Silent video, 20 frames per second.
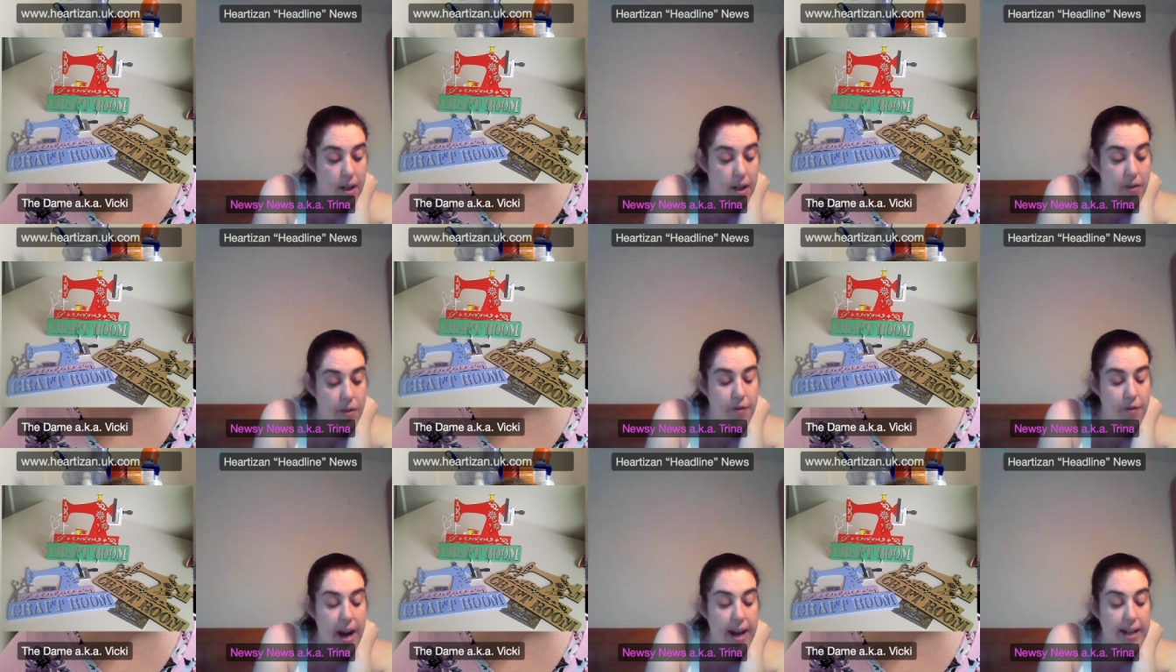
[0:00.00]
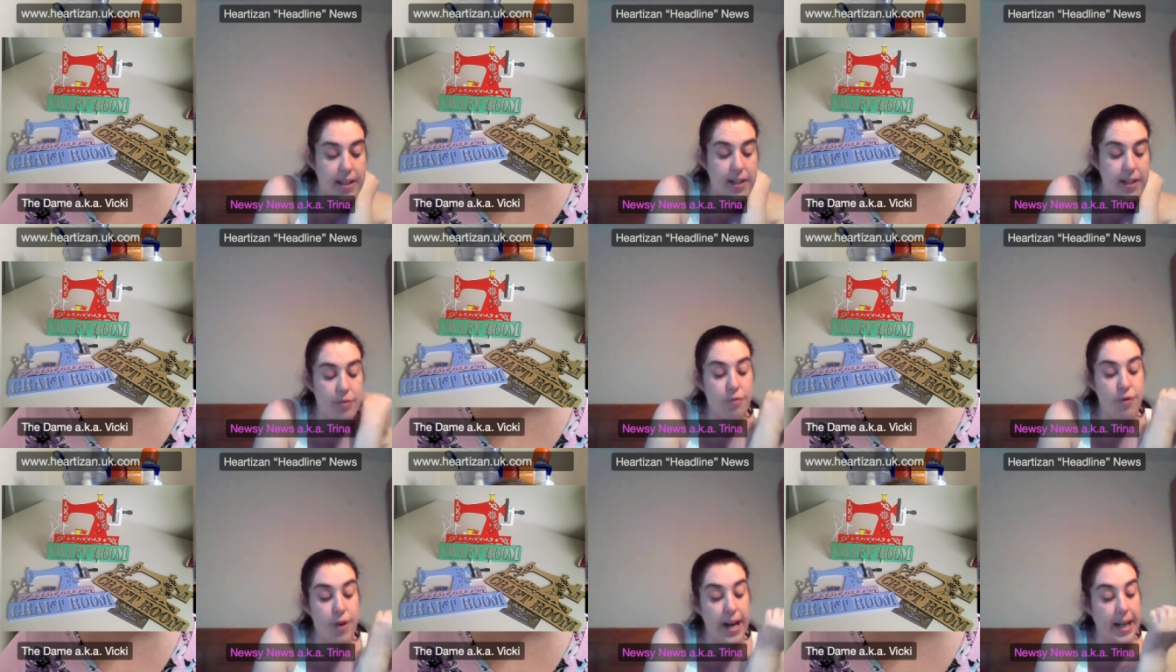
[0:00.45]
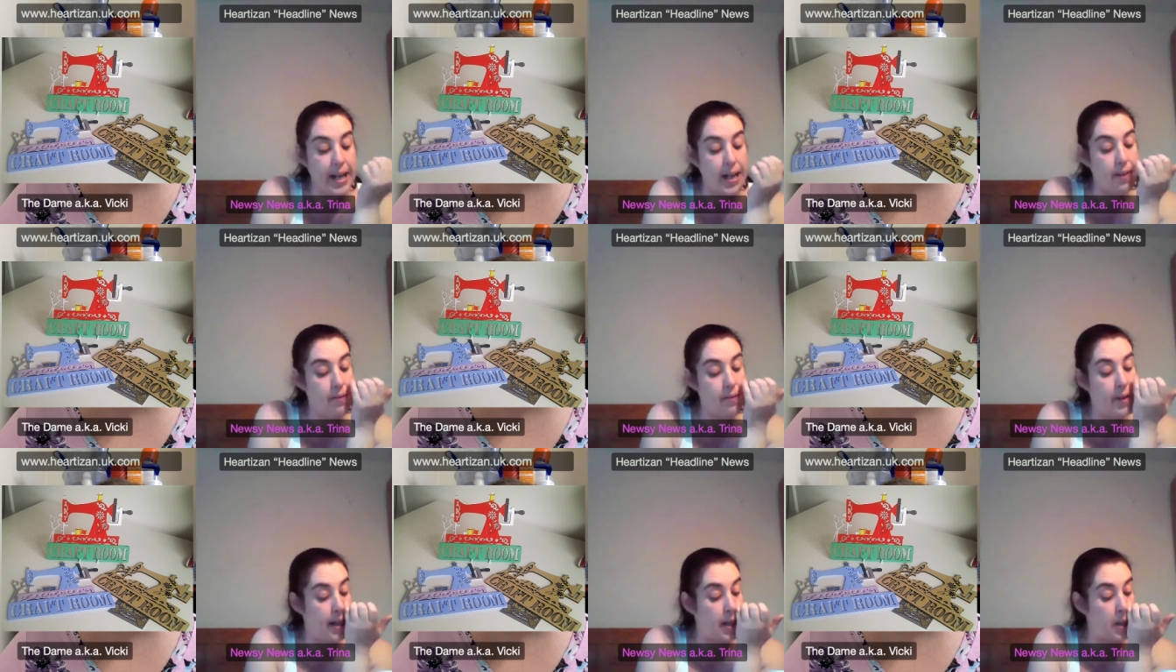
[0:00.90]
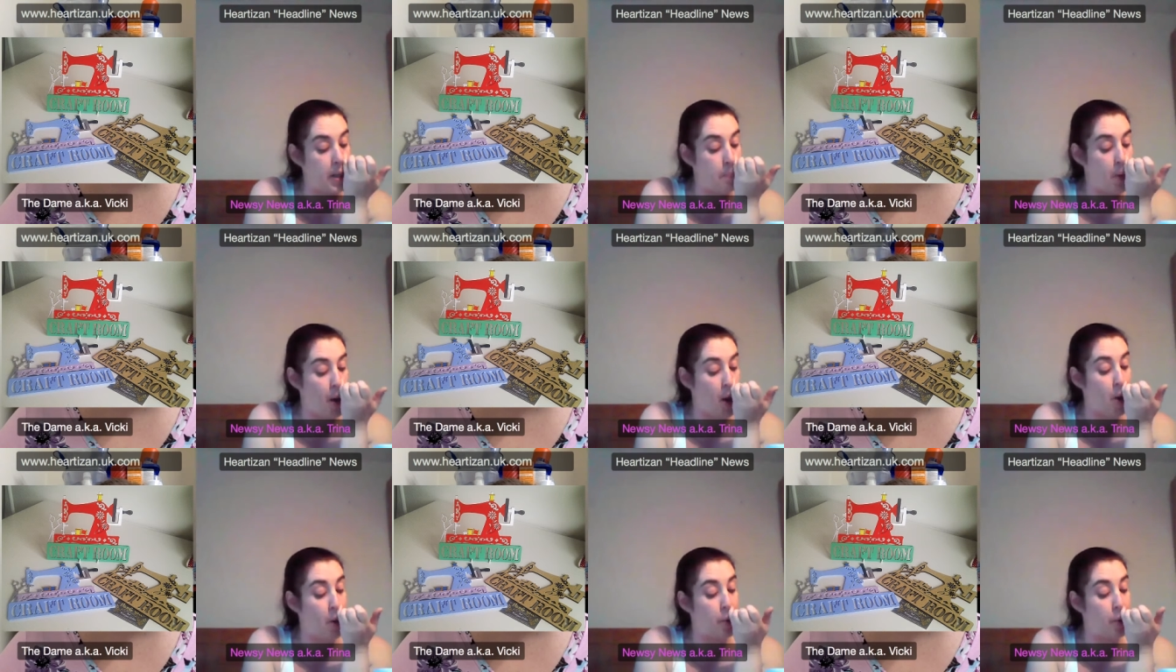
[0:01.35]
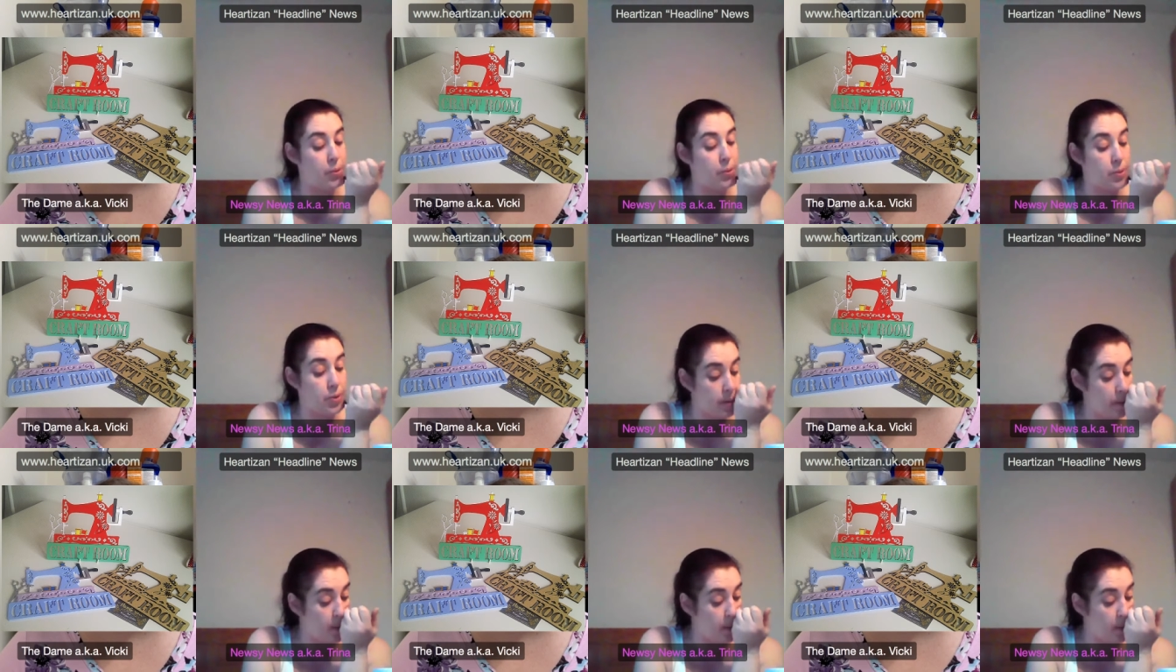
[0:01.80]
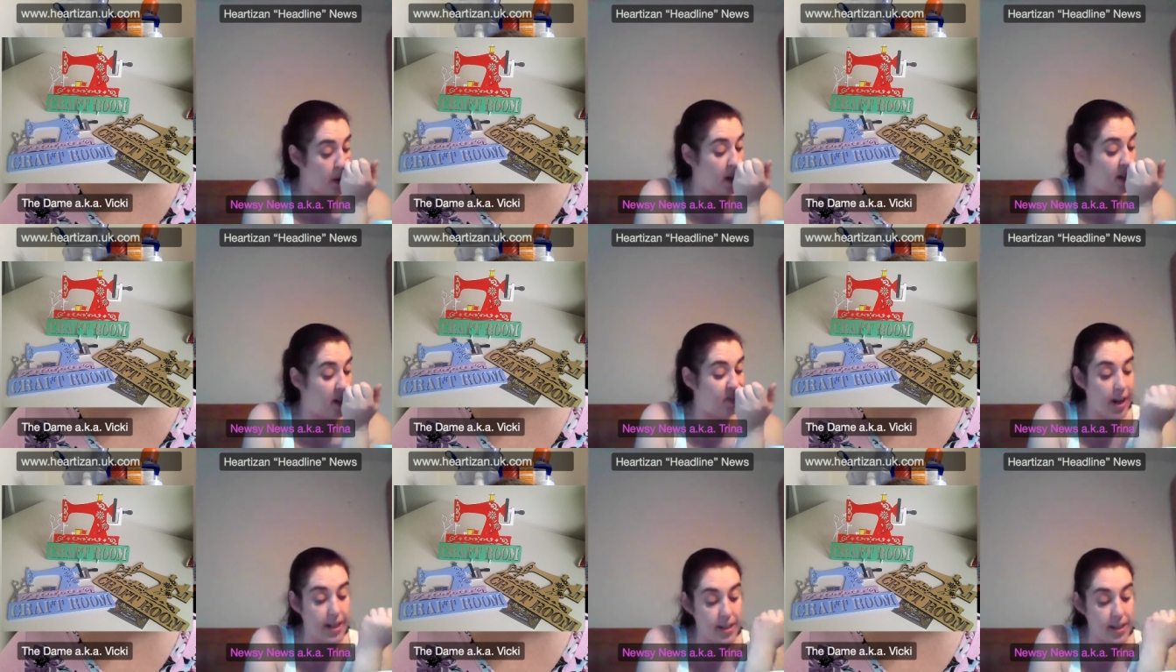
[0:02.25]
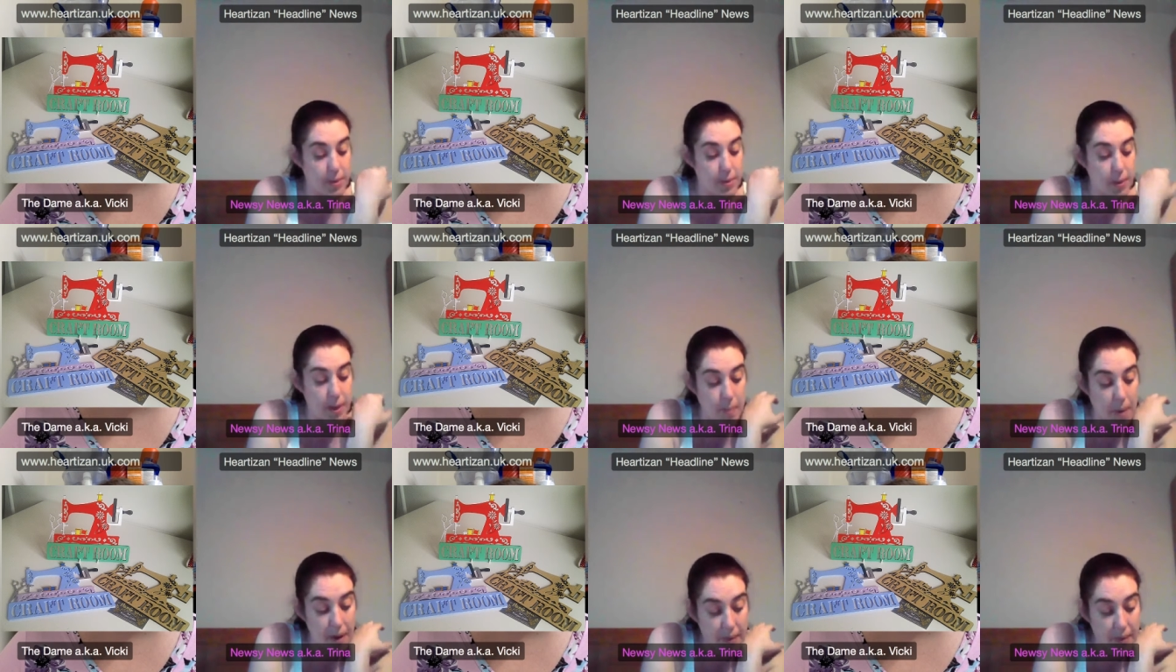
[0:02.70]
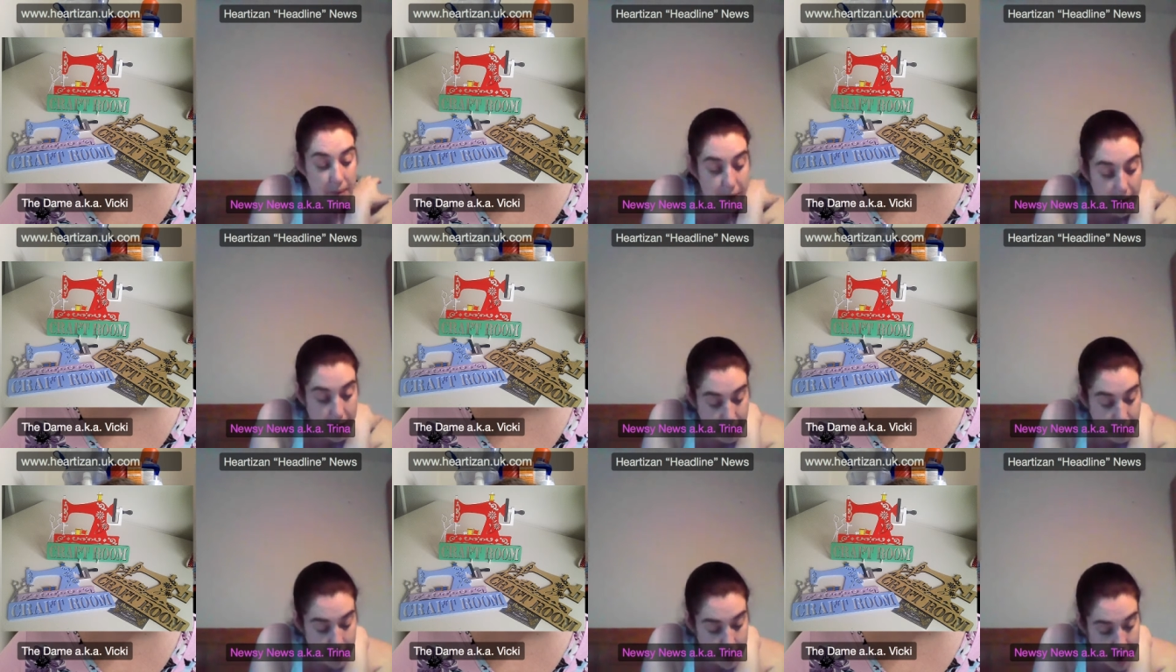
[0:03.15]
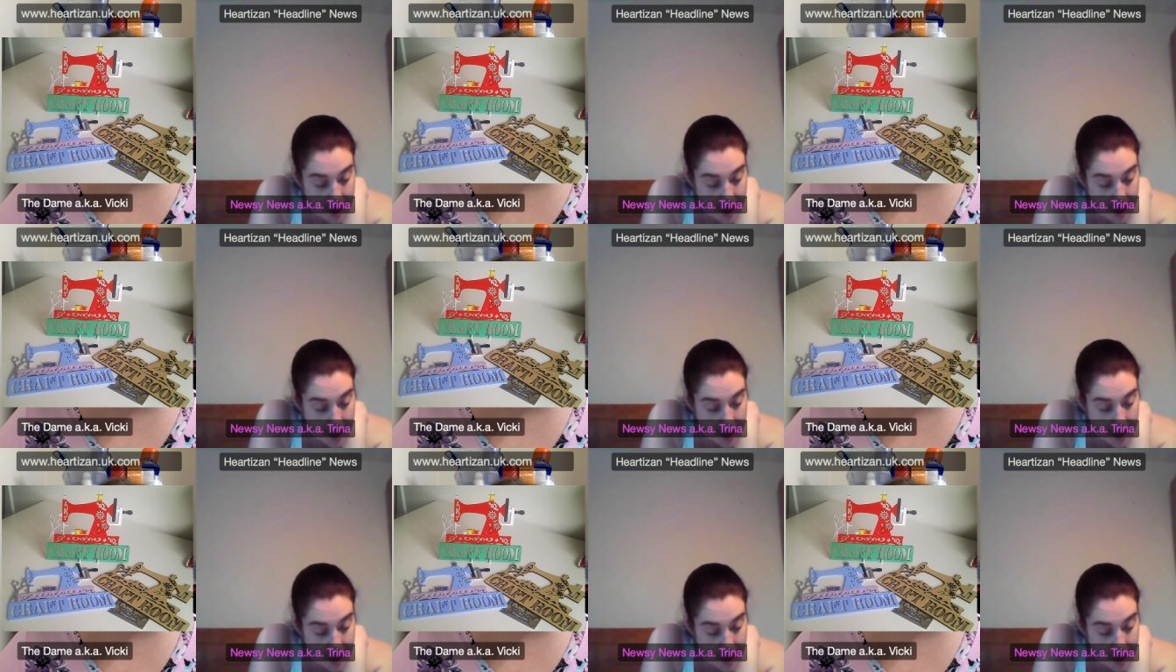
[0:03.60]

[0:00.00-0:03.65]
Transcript: The red is really, really bold. It is, yeah. One of my favourite